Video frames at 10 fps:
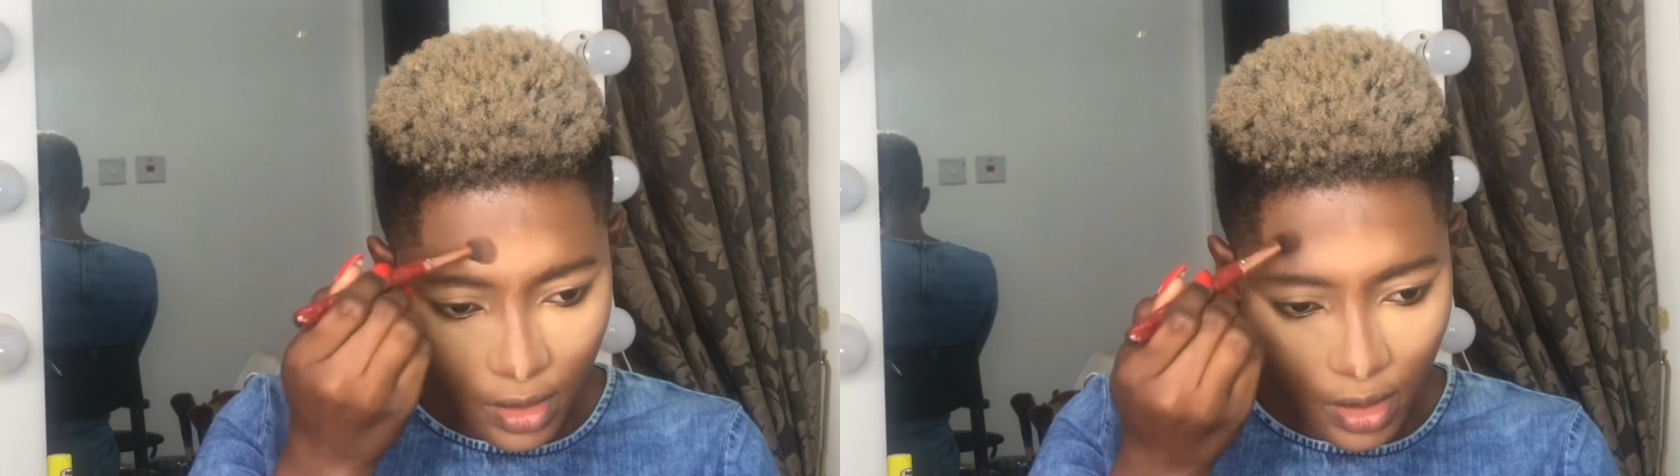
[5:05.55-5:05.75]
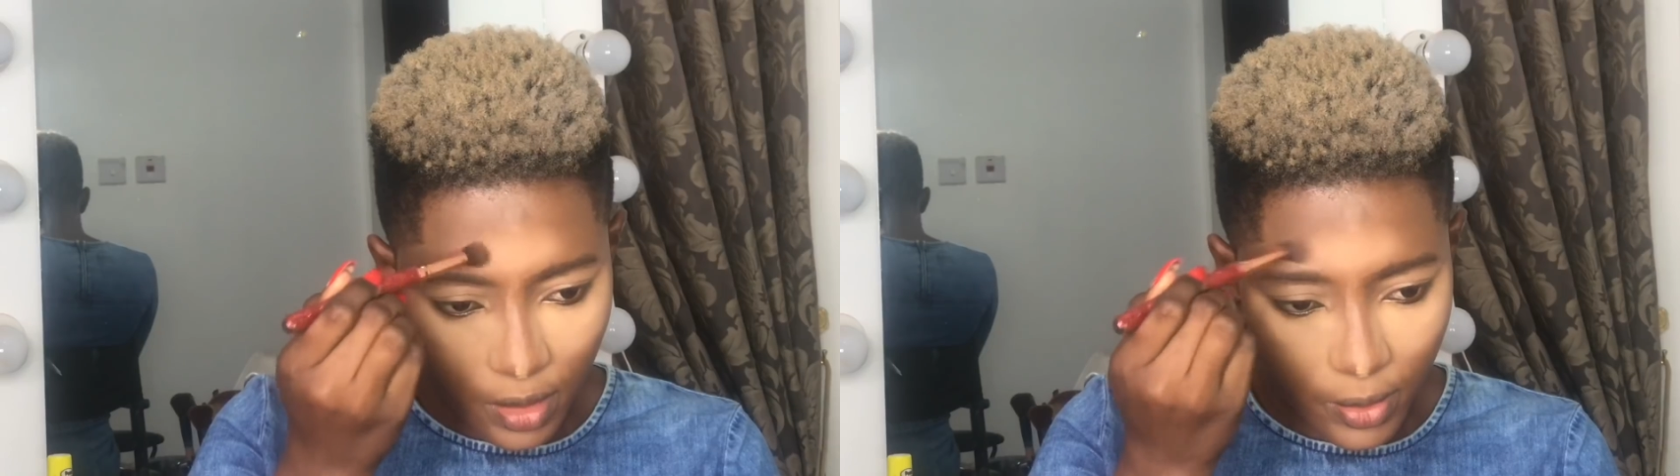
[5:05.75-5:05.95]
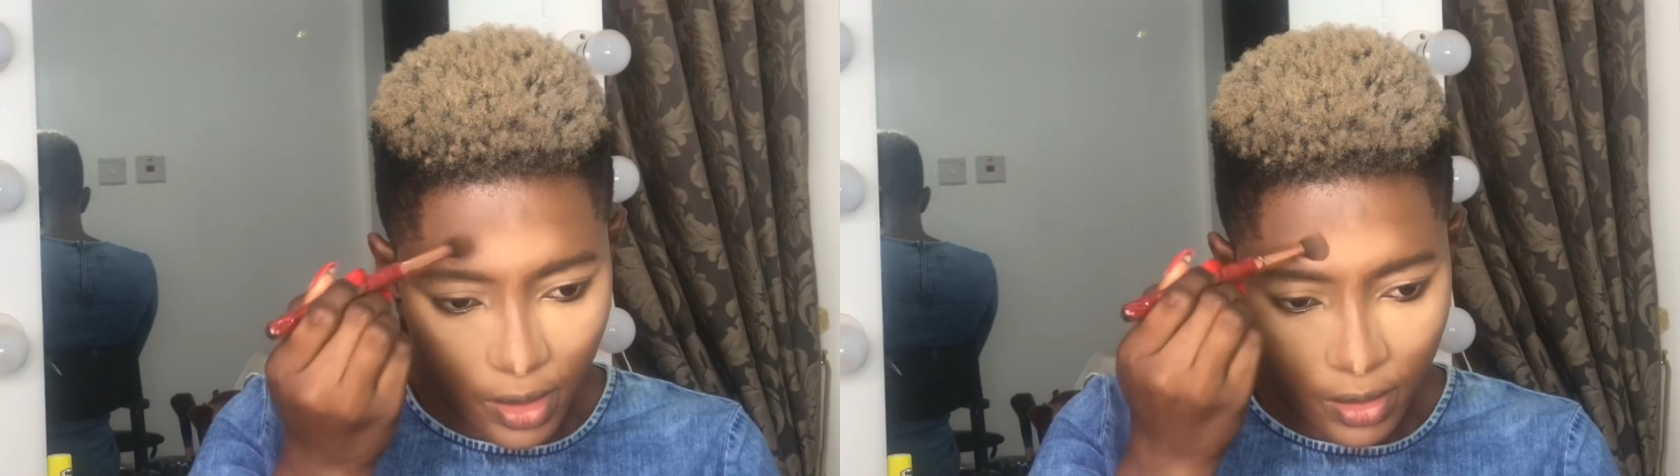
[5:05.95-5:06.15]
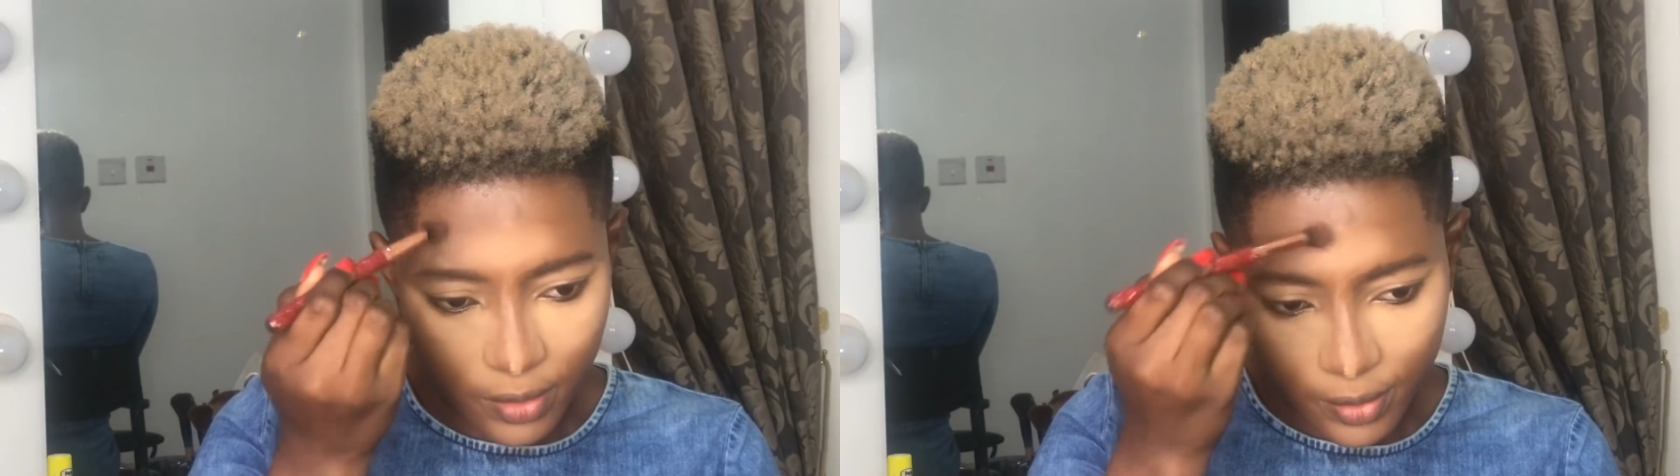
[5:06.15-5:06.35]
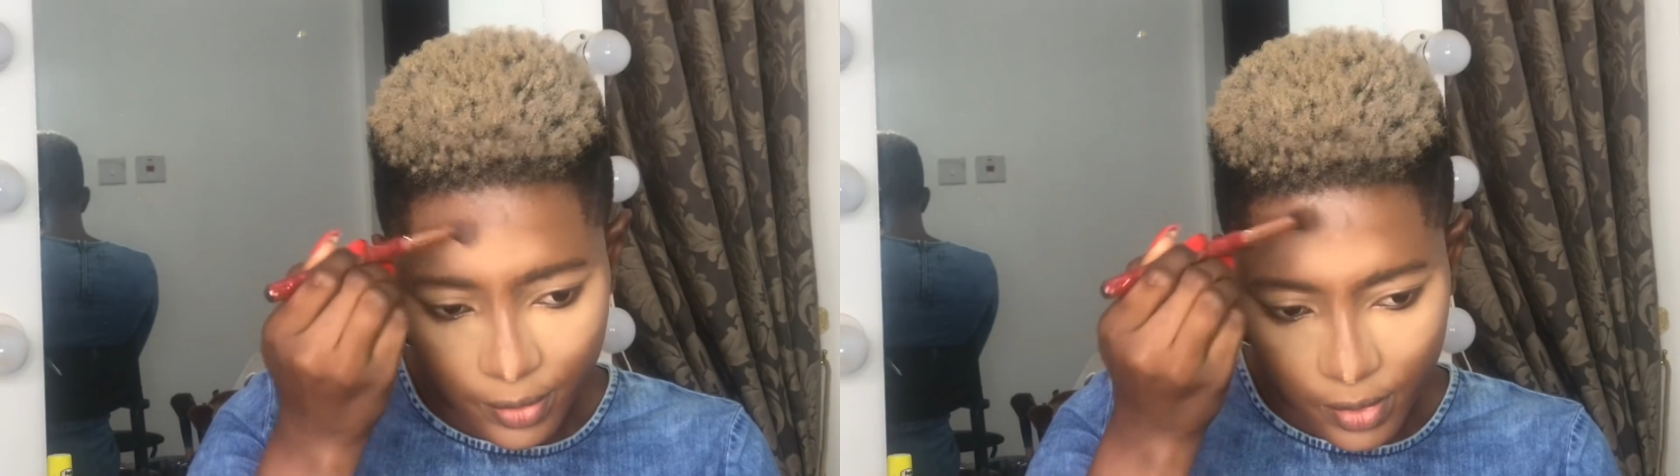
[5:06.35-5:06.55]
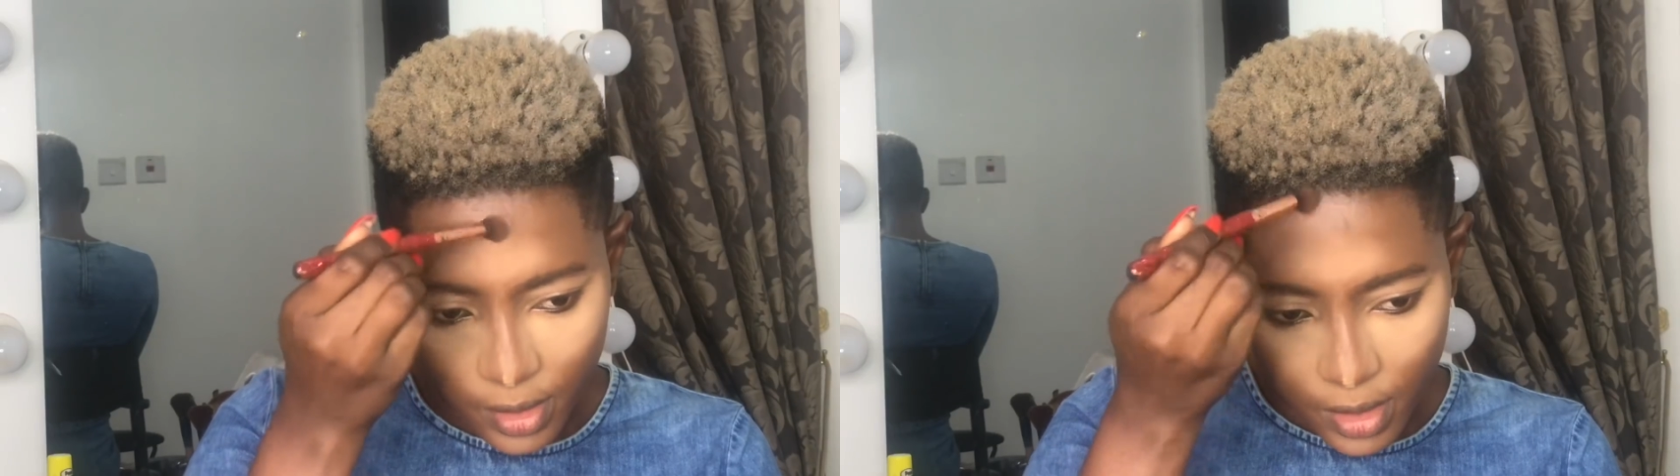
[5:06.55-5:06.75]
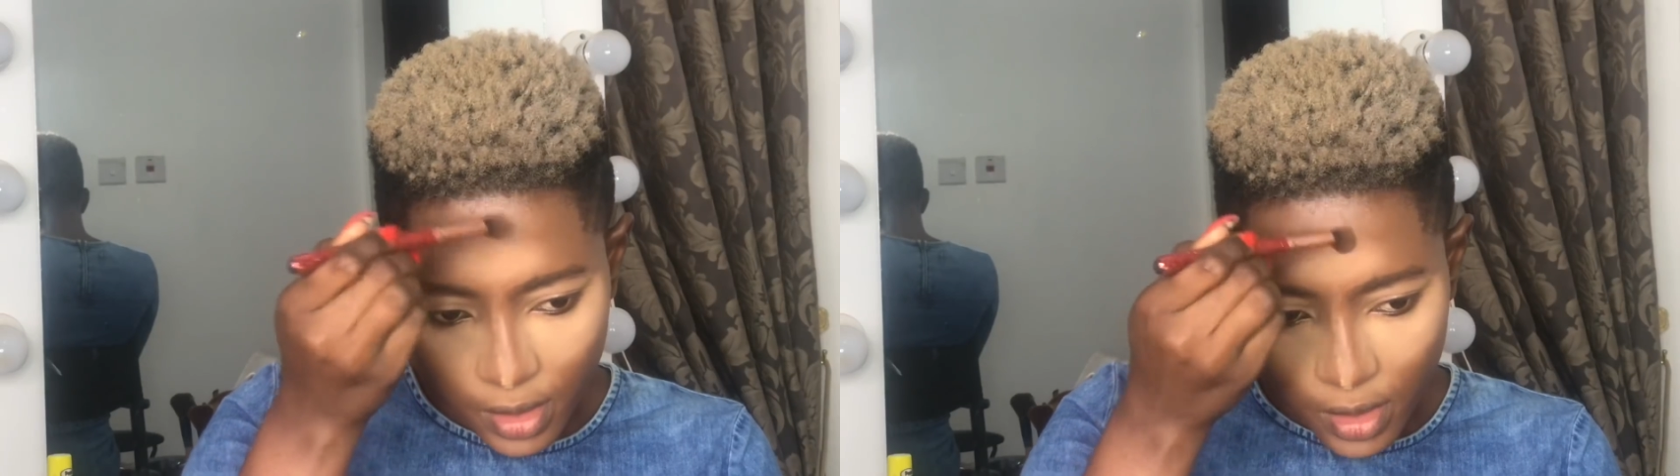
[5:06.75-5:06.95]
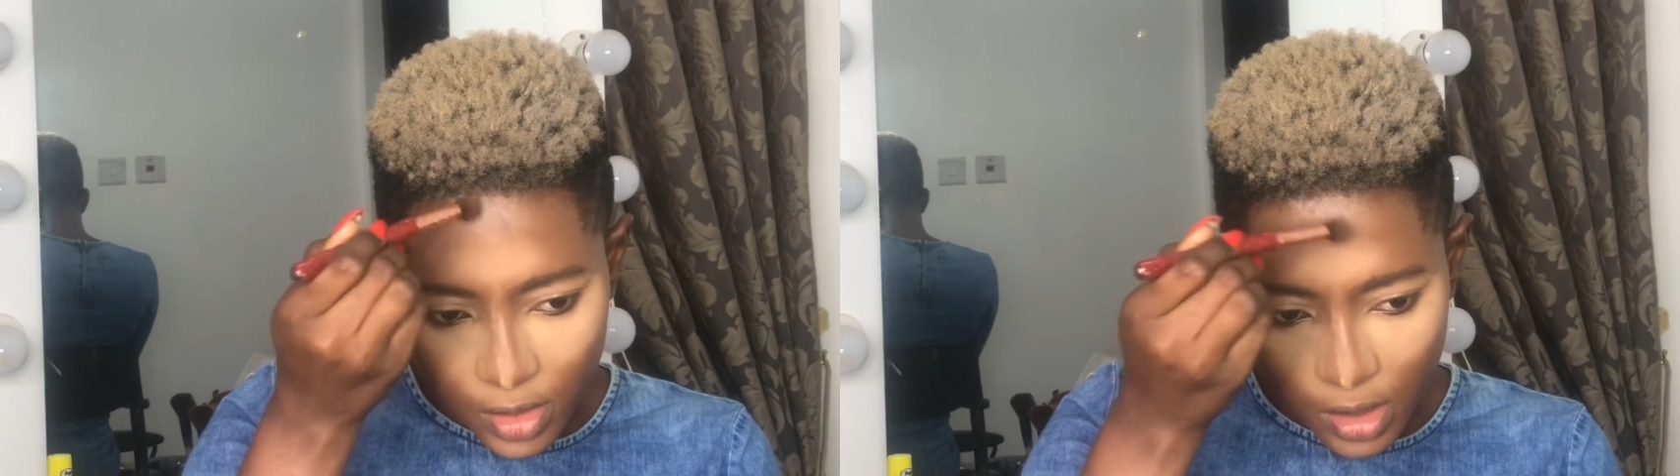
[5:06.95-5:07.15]
anyway.
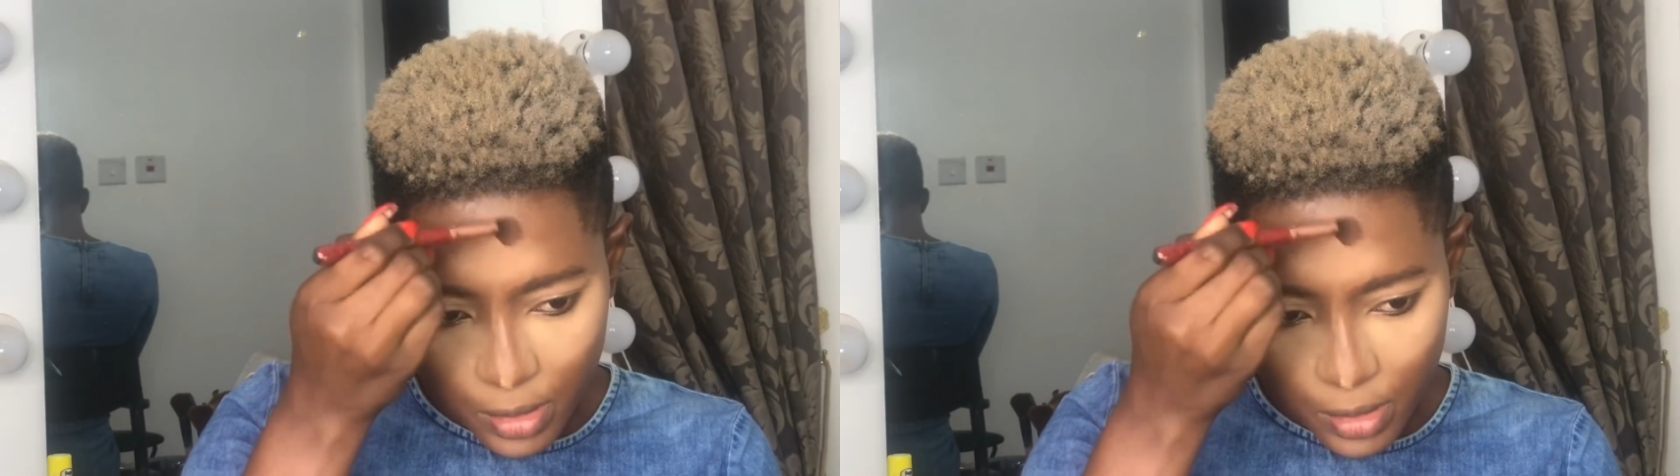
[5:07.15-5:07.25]
So